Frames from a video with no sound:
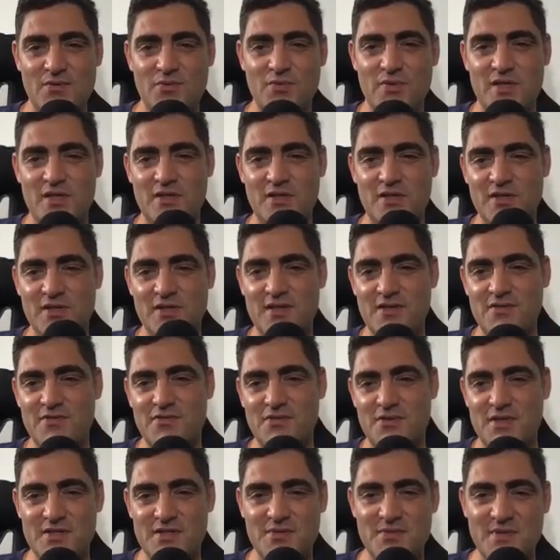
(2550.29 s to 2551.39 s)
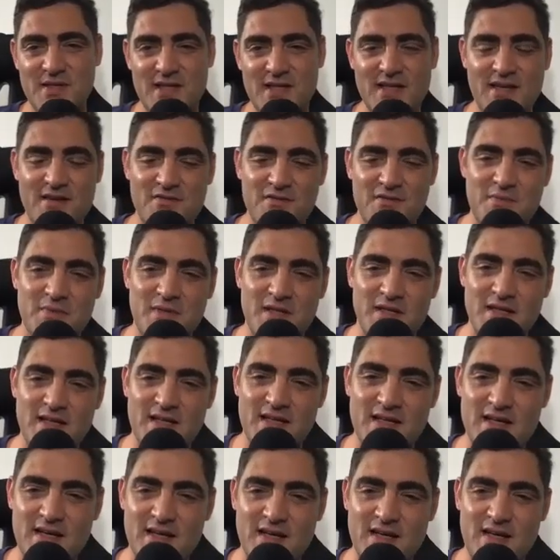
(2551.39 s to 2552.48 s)
We're looking forward to meeting
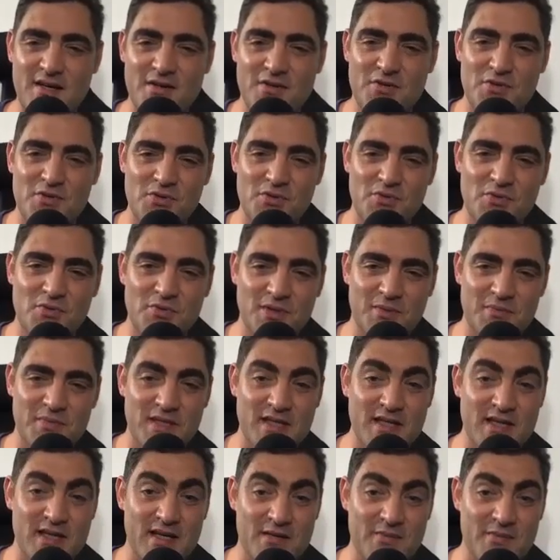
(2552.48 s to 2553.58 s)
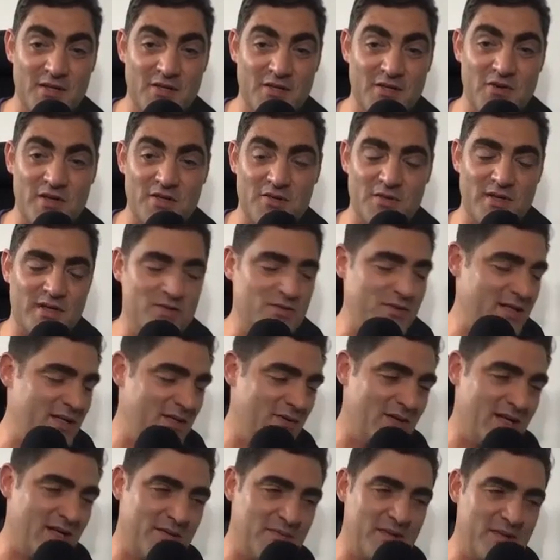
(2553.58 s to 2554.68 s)
everybody who will be at Bitcoin
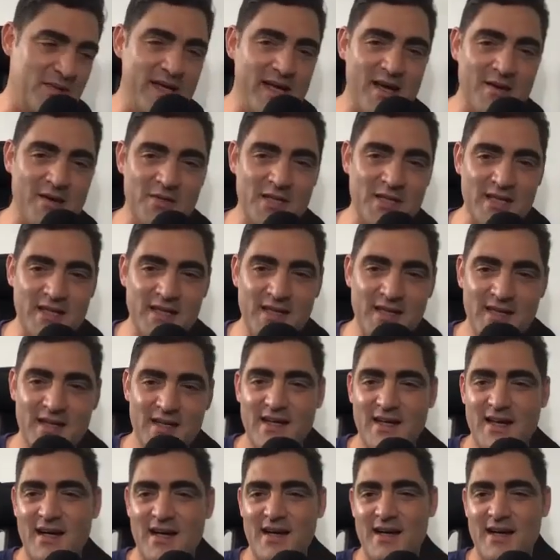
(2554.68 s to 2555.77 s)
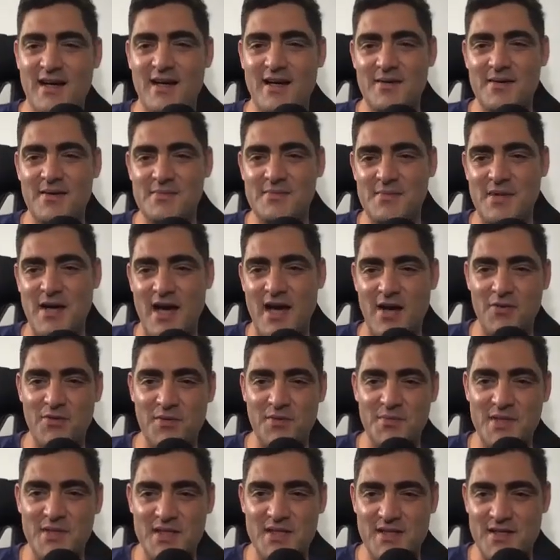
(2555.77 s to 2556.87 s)
2021 in Miami. I
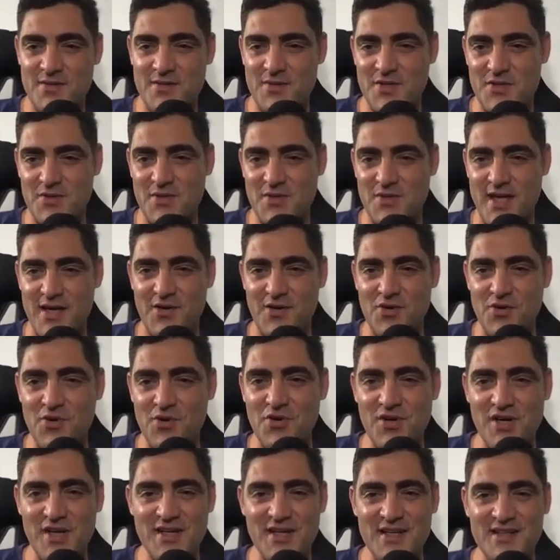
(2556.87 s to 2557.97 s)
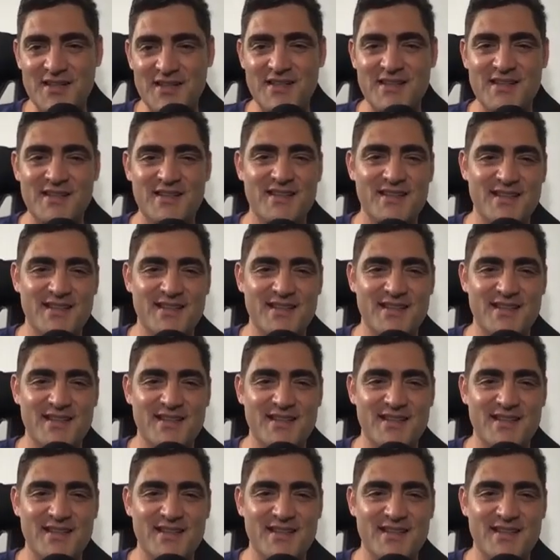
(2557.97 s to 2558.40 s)
will be there with OK Coin.